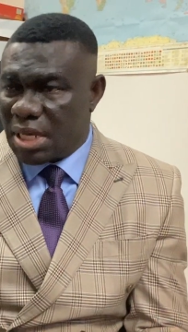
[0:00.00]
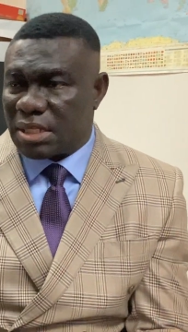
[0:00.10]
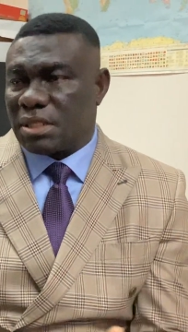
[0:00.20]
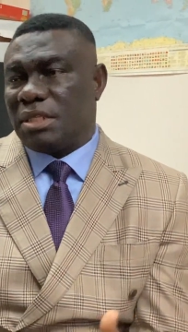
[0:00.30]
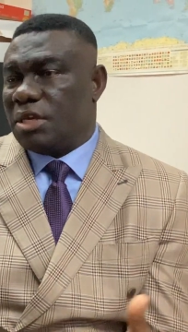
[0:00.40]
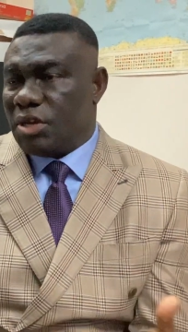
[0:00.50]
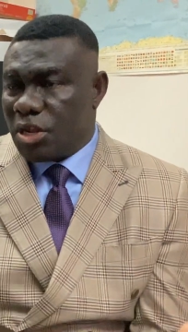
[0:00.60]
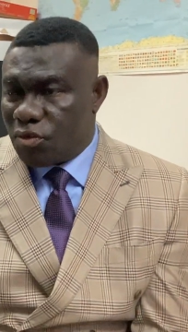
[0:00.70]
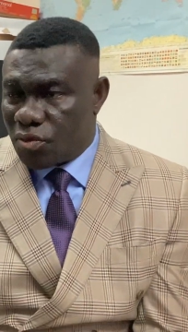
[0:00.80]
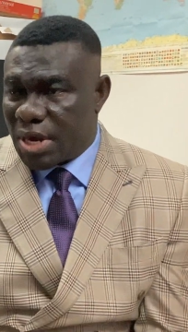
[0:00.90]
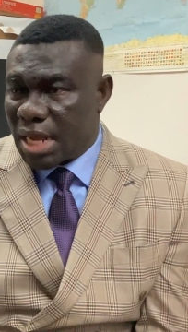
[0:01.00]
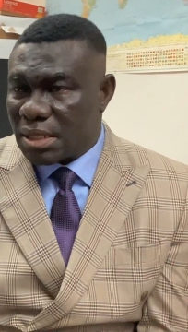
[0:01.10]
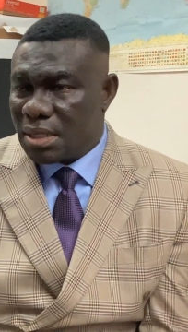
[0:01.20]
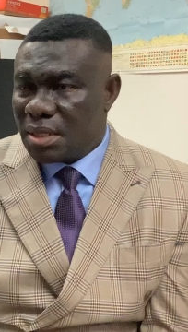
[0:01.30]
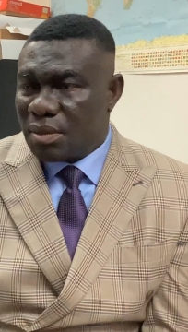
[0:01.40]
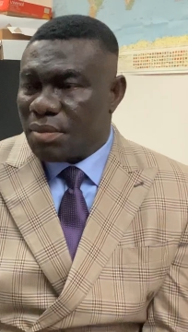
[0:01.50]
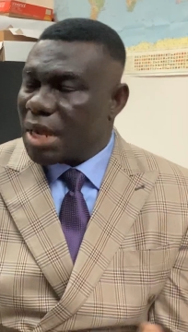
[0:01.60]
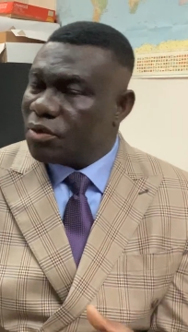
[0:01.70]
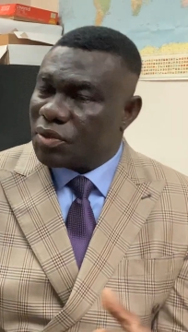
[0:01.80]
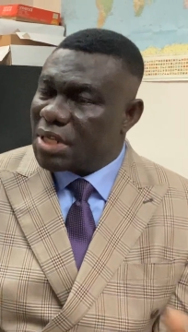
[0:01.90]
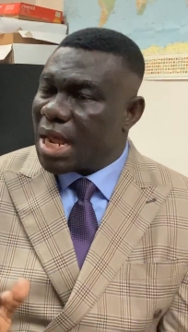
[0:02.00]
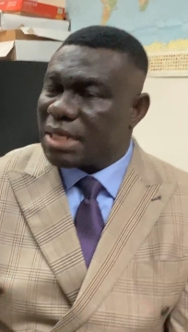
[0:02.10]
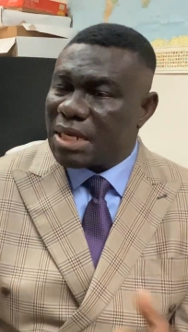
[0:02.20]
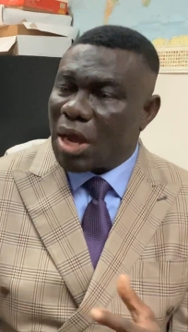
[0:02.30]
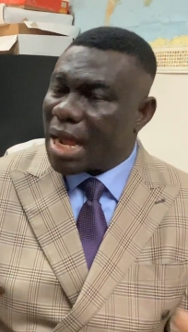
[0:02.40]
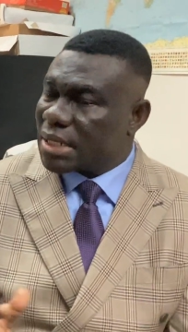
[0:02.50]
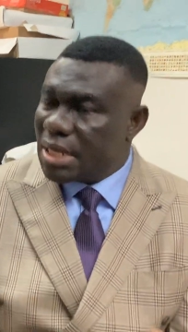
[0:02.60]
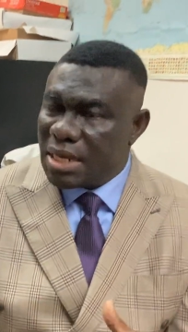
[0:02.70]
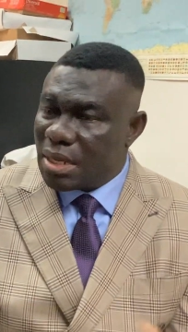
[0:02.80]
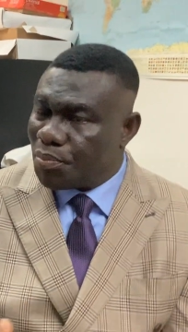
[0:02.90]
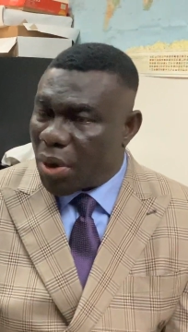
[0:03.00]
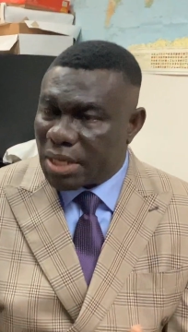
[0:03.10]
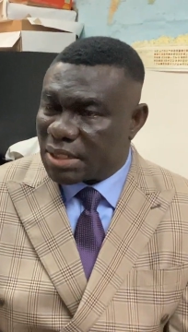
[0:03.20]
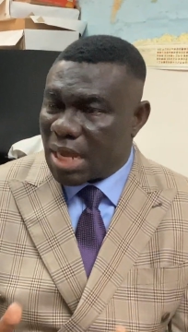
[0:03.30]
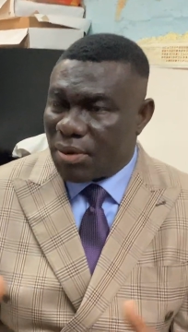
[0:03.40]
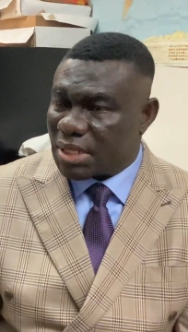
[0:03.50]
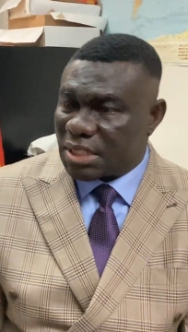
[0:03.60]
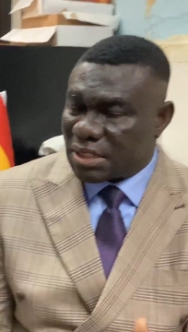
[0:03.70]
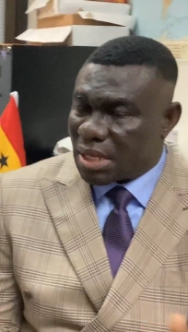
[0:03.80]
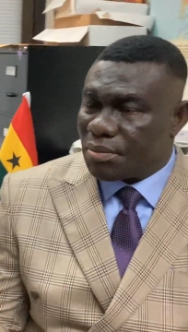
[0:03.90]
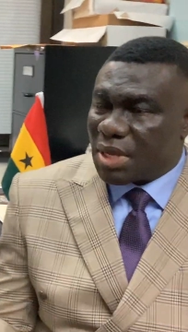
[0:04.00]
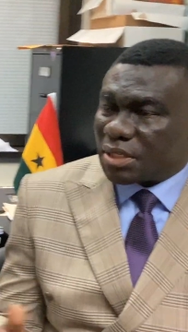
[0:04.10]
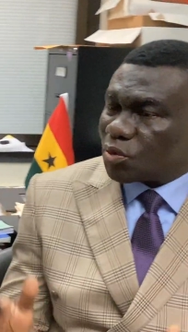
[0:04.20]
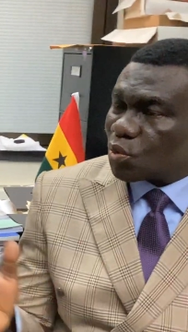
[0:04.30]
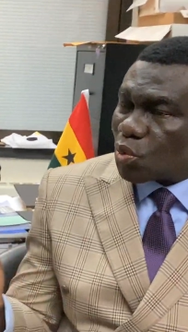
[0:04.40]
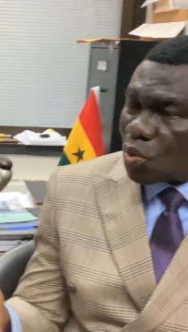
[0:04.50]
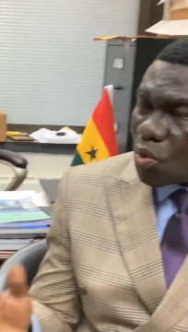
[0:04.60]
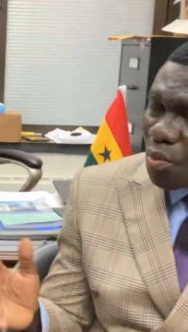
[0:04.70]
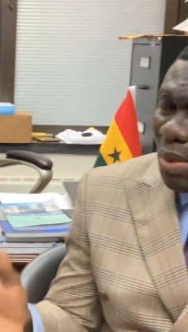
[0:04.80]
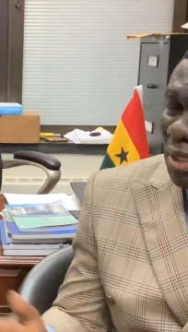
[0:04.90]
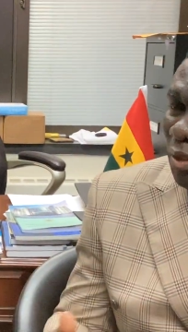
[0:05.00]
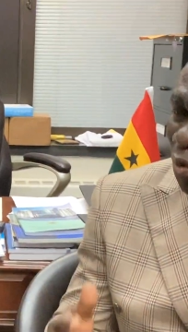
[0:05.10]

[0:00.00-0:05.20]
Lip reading: Yes, they do that. But you see that at any point our system is so much